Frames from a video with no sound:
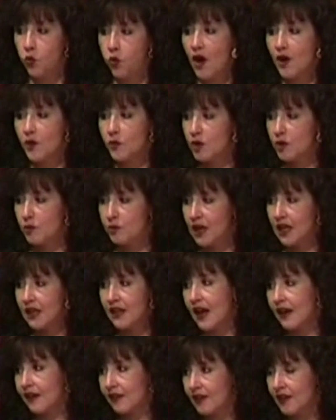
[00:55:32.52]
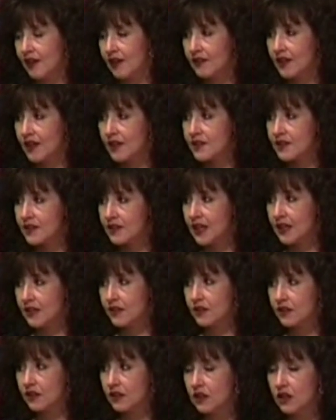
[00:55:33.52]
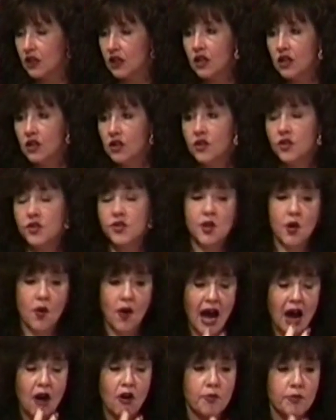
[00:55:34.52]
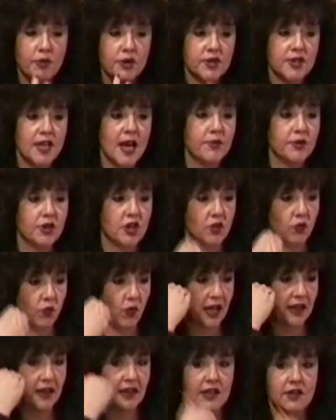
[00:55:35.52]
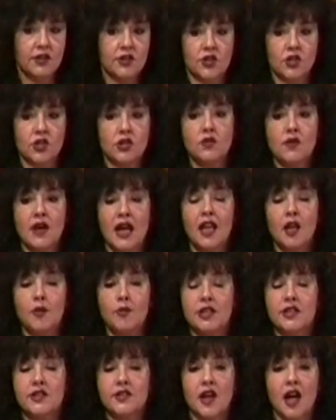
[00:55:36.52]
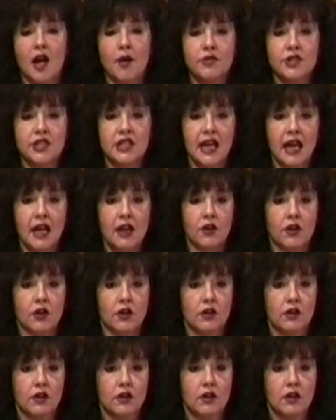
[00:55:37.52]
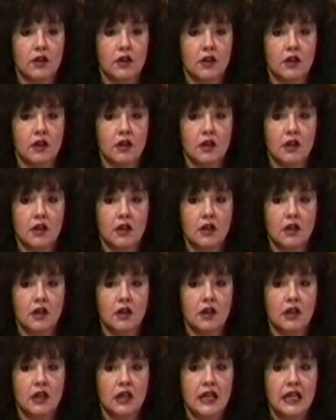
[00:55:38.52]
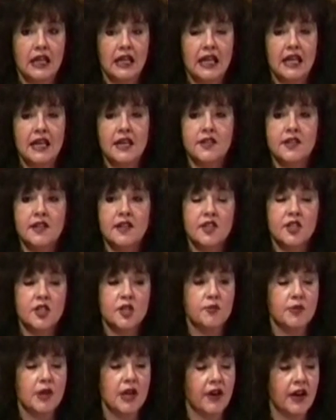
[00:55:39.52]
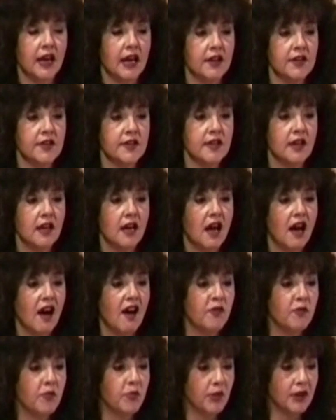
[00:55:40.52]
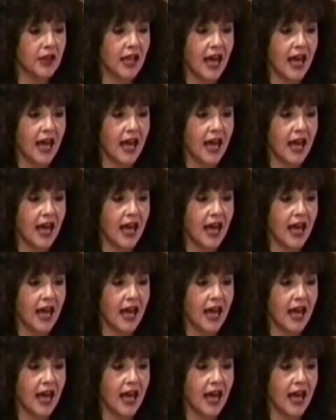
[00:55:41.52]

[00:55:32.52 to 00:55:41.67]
What would be that thing that is lit? So our perception, when these two elements come together, is an experience of